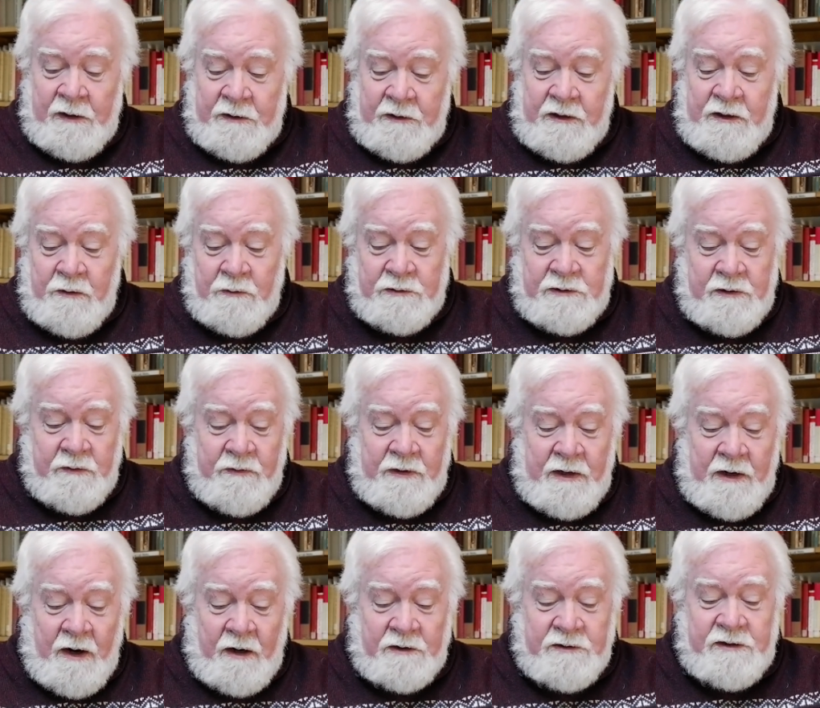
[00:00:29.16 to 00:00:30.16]
the use of
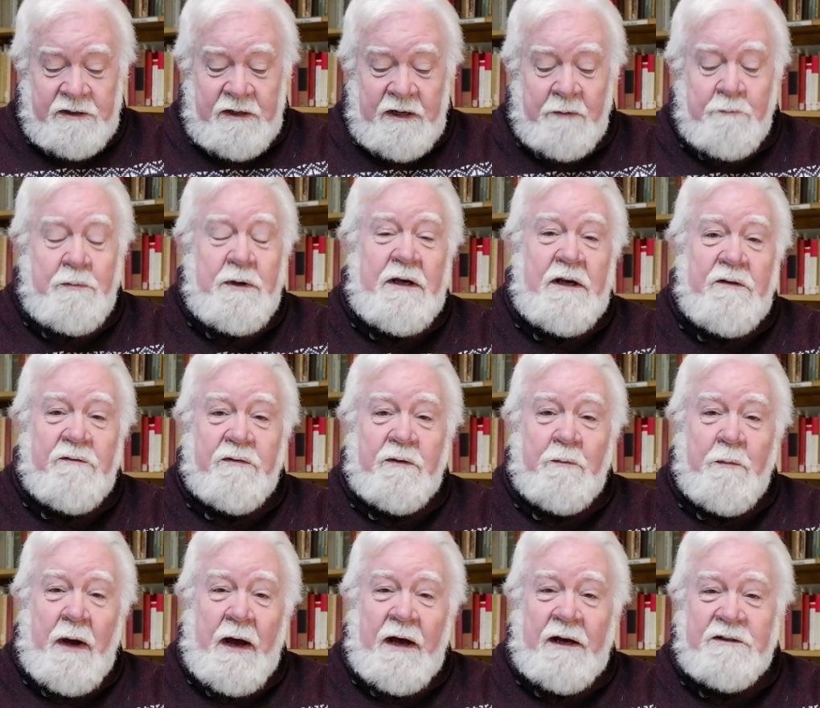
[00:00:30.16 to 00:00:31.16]
the RCMP for
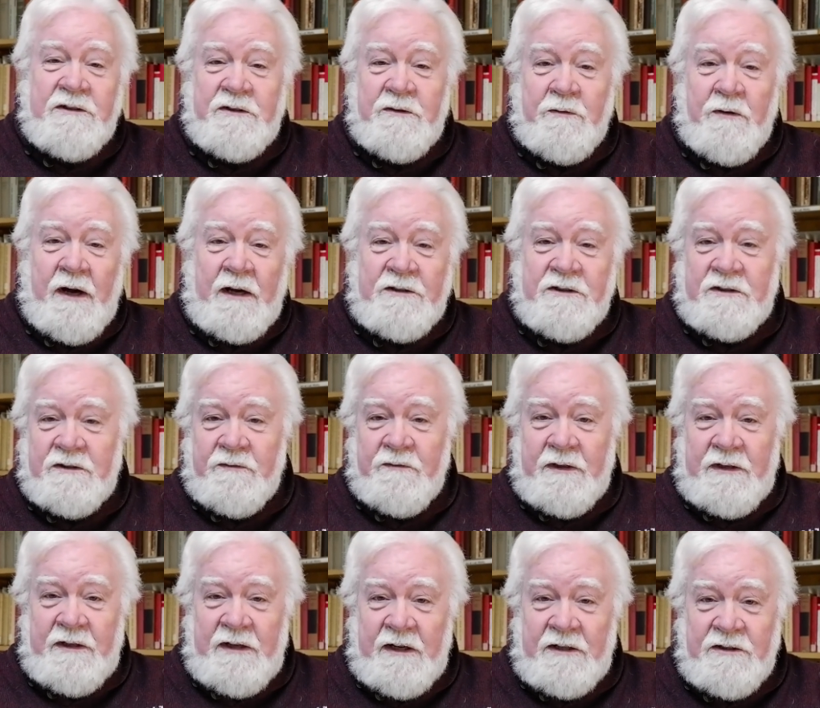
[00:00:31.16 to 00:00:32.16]
mass arrests of
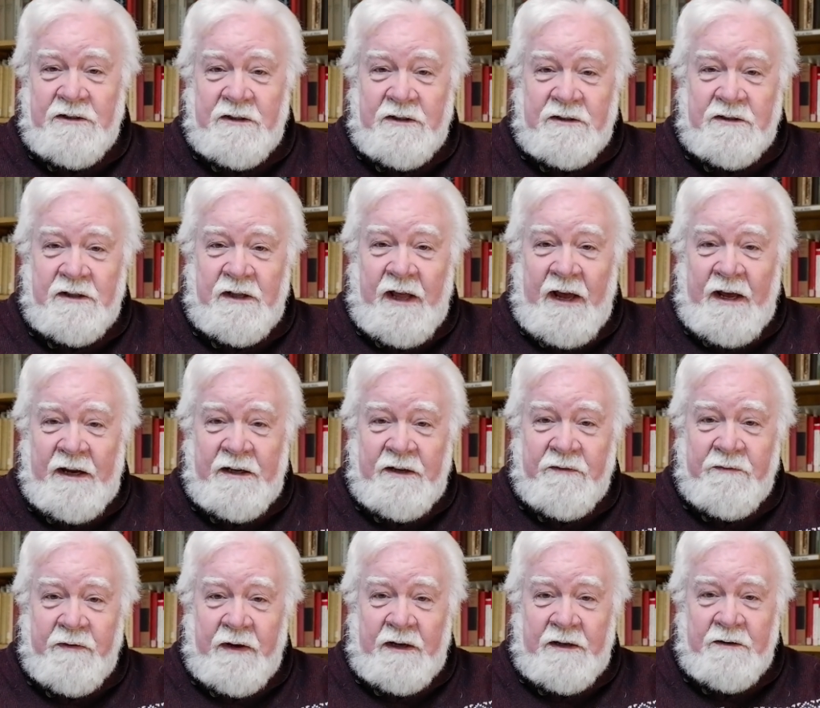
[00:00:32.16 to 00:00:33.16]
Indigenous land
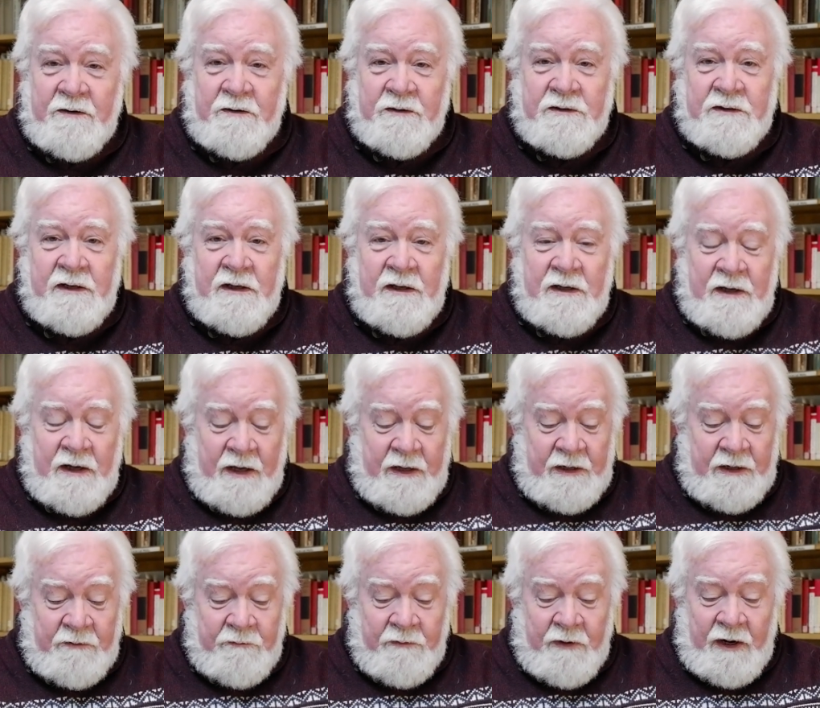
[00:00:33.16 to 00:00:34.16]
defenders
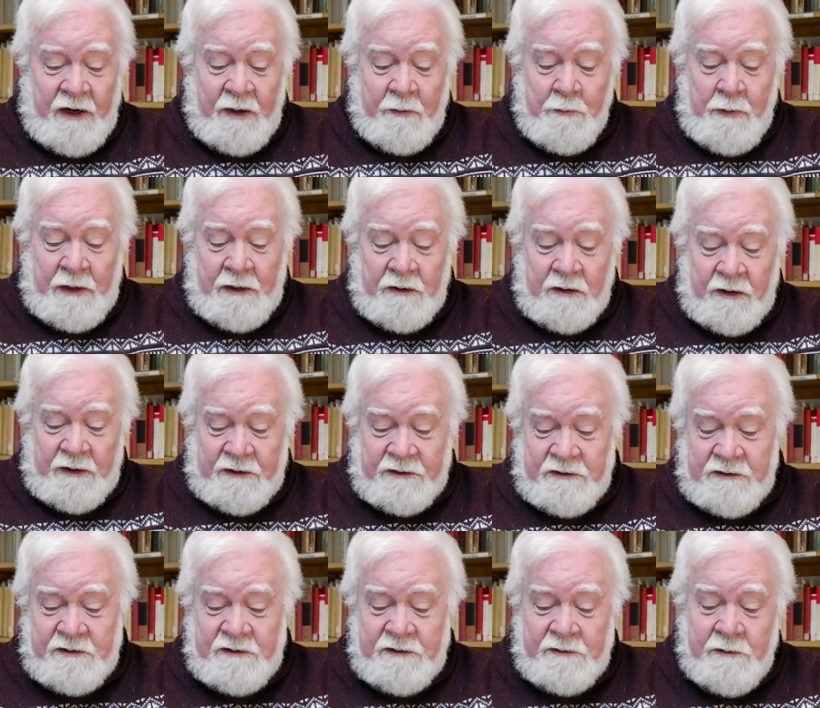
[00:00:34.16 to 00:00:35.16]
and
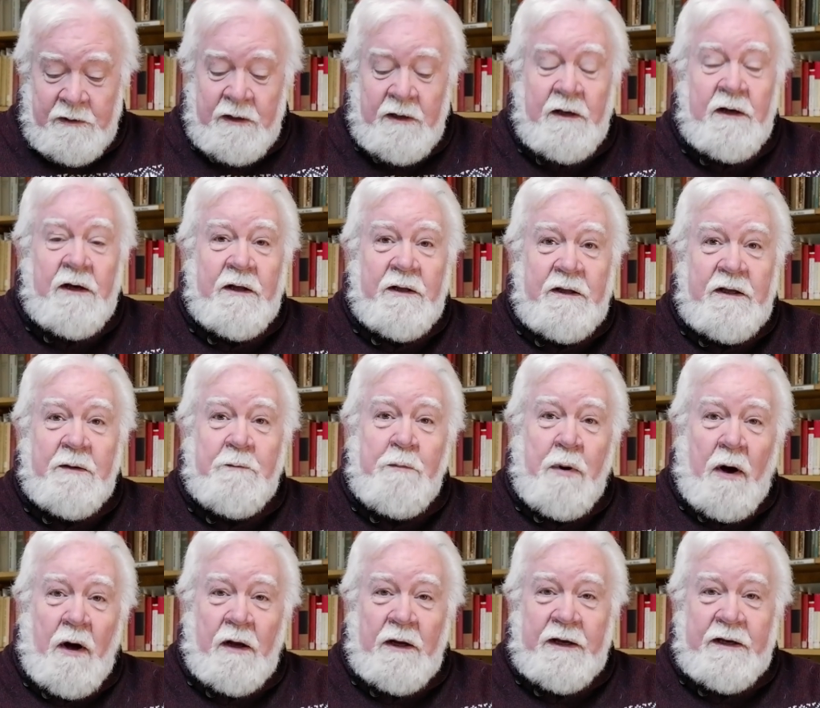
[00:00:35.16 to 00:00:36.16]
environmentalists, the
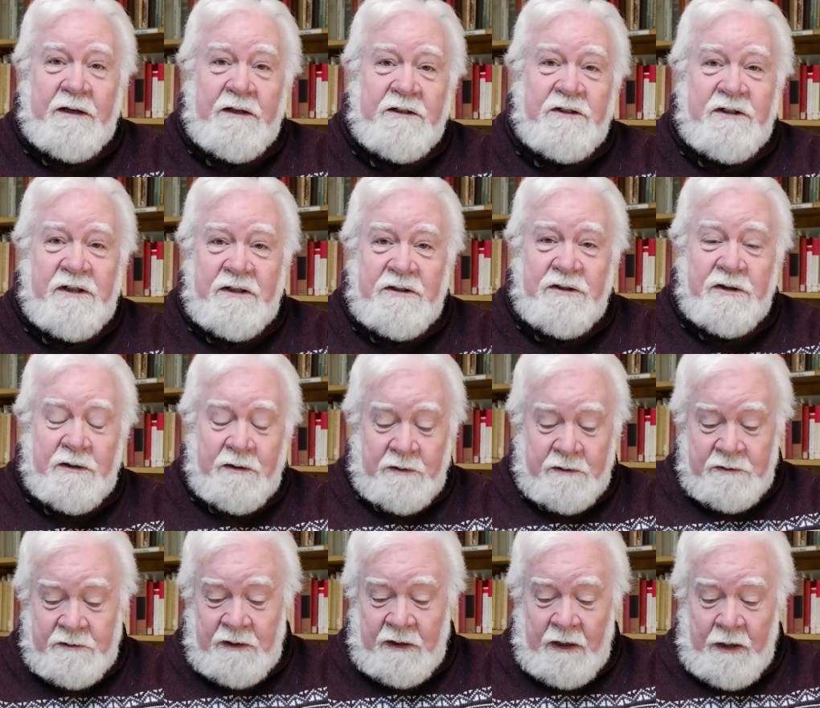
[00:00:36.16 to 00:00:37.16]
appalling decision
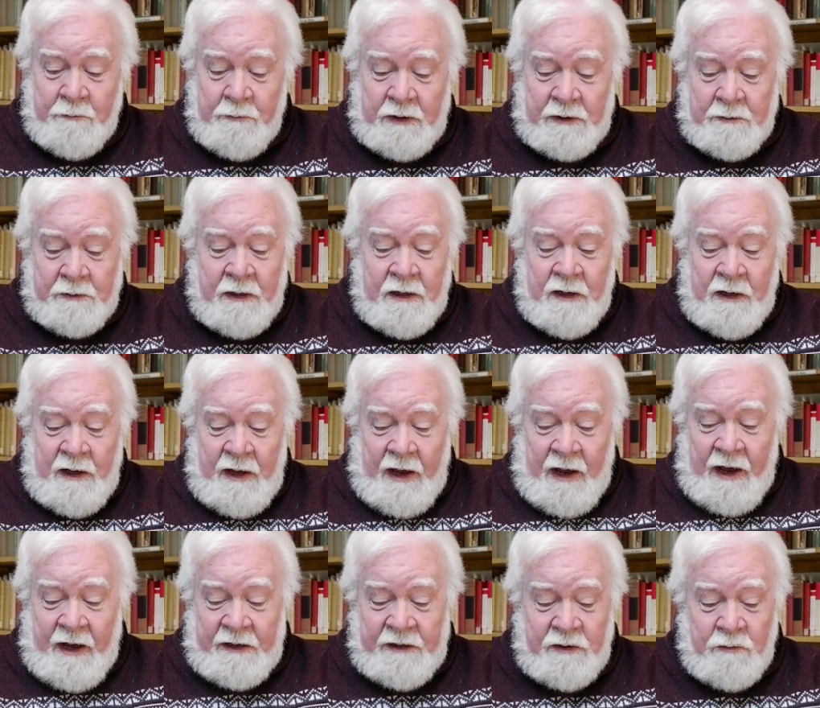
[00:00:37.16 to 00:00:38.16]
to limit
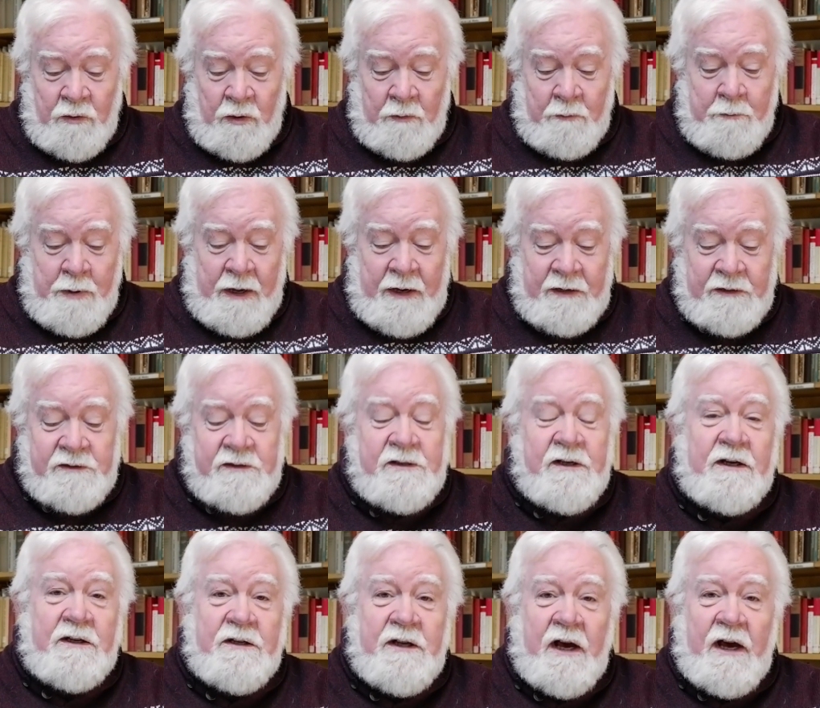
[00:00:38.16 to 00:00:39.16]
annual paid
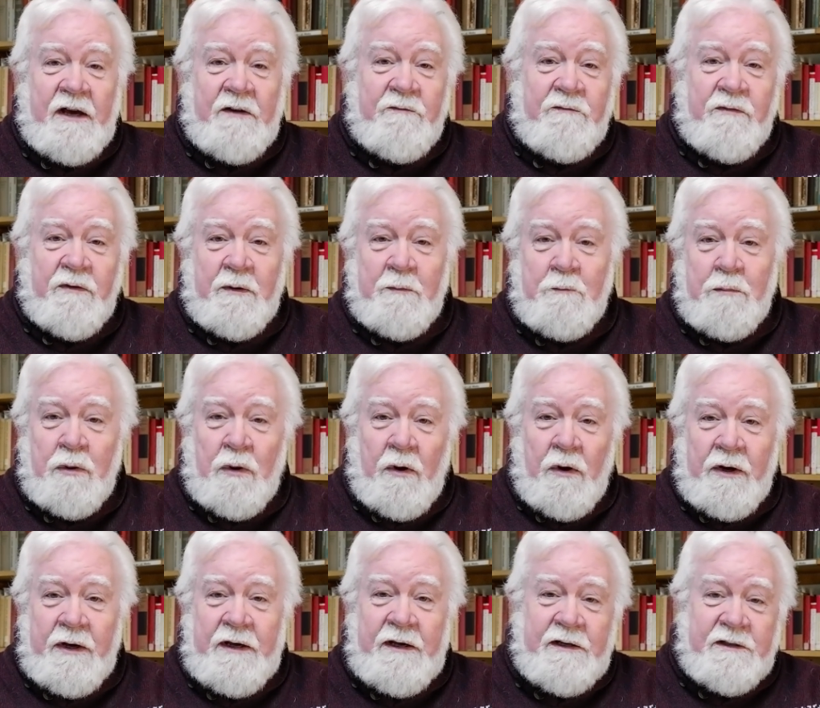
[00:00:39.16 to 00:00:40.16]
sick time for
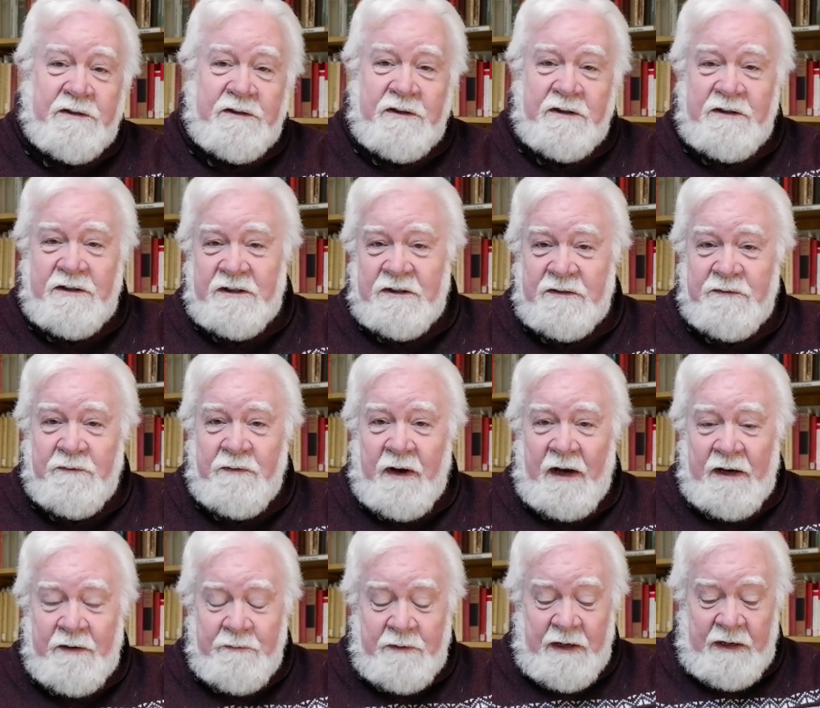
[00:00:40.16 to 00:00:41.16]
employees to just
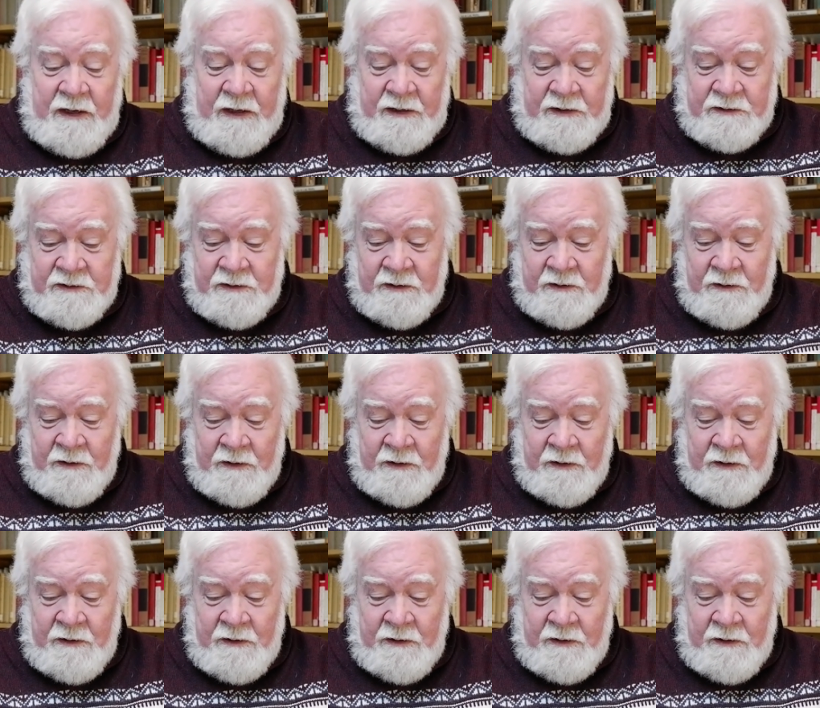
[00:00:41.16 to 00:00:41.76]
5 days.